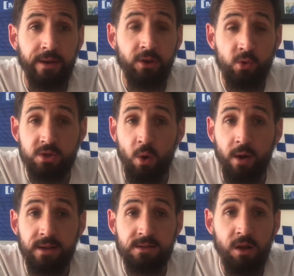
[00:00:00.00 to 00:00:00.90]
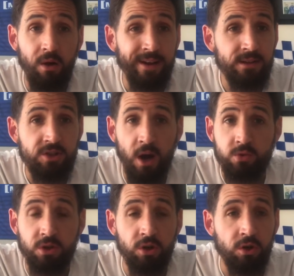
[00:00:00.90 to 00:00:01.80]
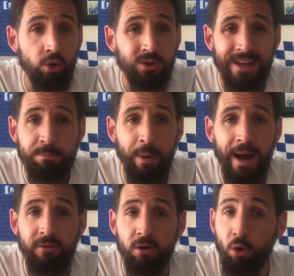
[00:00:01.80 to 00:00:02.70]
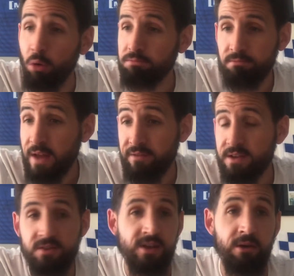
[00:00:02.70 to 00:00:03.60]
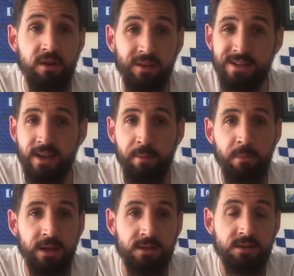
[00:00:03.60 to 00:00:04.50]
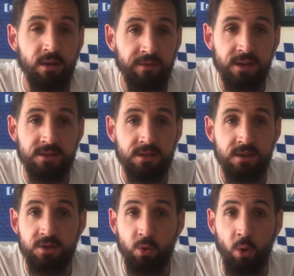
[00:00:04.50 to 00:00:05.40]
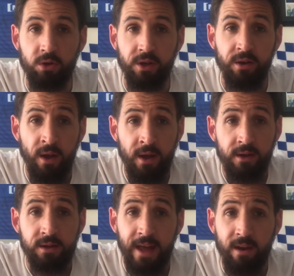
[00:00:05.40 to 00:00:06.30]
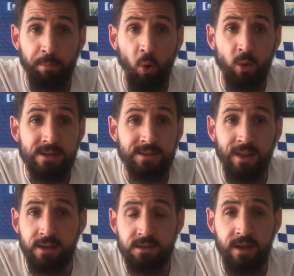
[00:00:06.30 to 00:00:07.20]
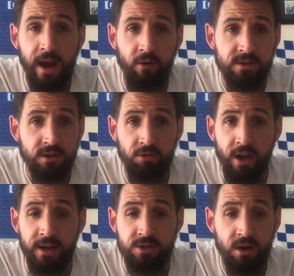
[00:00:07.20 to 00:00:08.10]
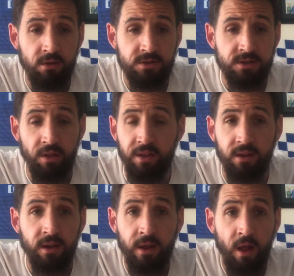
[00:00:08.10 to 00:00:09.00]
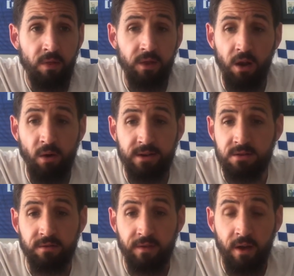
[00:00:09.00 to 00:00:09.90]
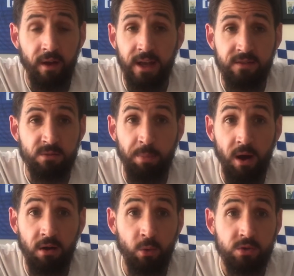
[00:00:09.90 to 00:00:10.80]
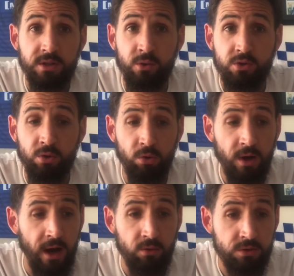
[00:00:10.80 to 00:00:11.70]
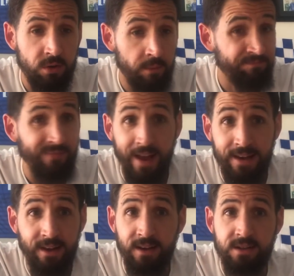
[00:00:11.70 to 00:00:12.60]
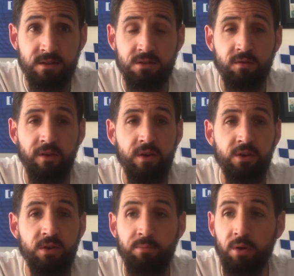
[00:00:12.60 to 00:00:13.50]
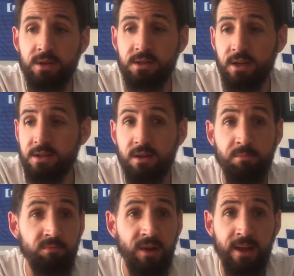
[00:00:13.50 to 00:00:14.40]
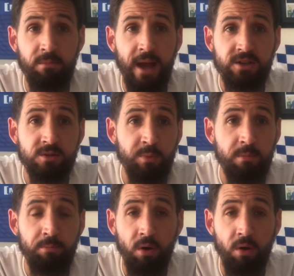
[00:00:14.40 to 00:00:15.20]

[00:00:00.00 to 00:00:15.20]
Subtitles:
new signings like Charles Cook or Dean Parrott or Navid Nasseri, if he's getting minutes of the existing squad, can get the ball into decent areas and create chances, I think the likes of Eves and Parker will still score goals. Elliot Lister's looked very good in pre-season. Liam Nash has been